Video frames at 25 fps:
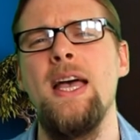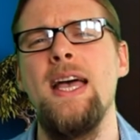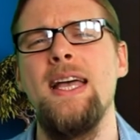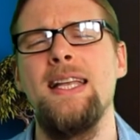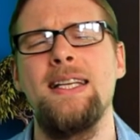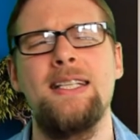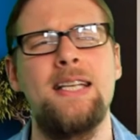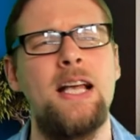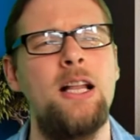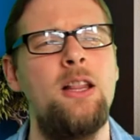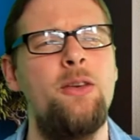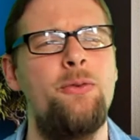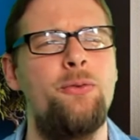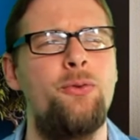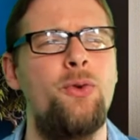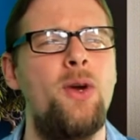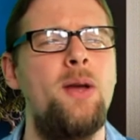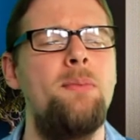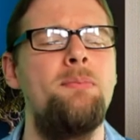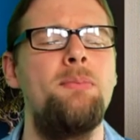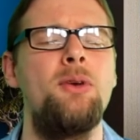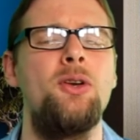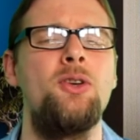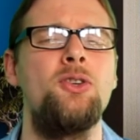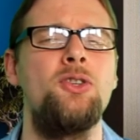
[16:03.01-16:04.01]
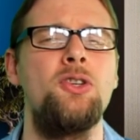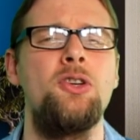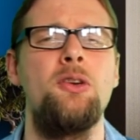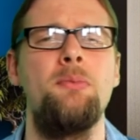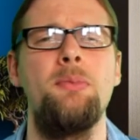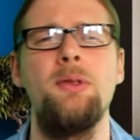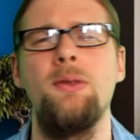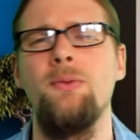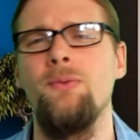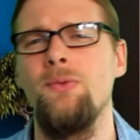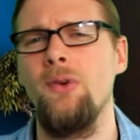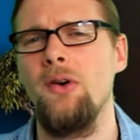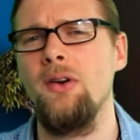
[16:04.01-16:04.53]
Tell a friend, because it could be
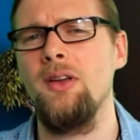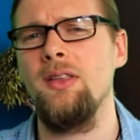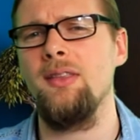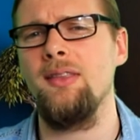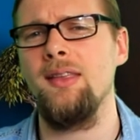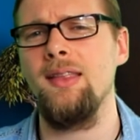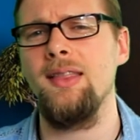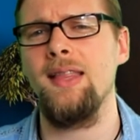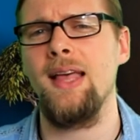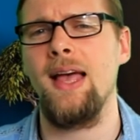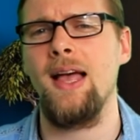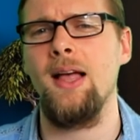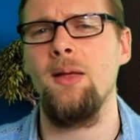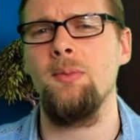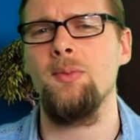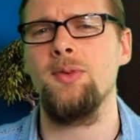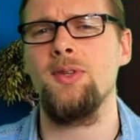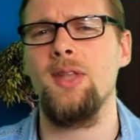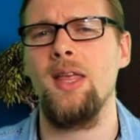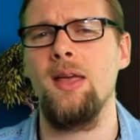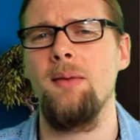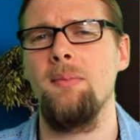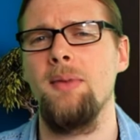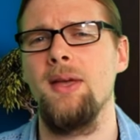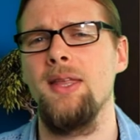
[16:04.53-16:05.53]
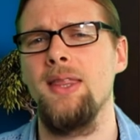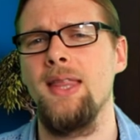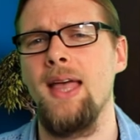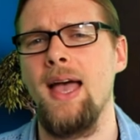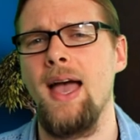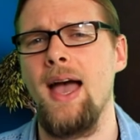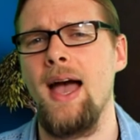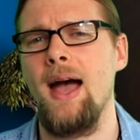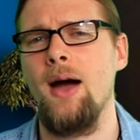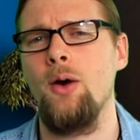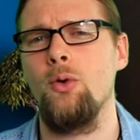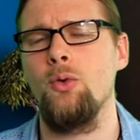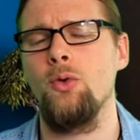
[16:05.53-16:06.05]
the very thing that helps them in their
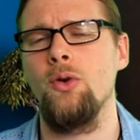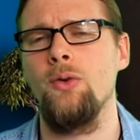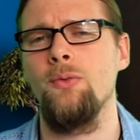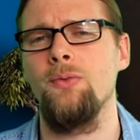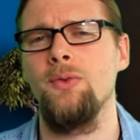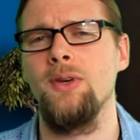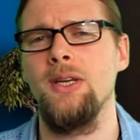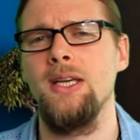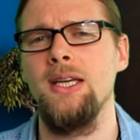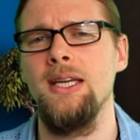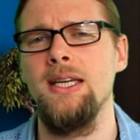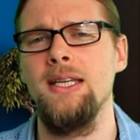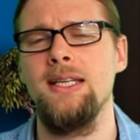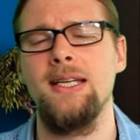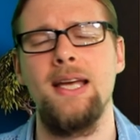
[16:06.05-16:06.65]
hour of need.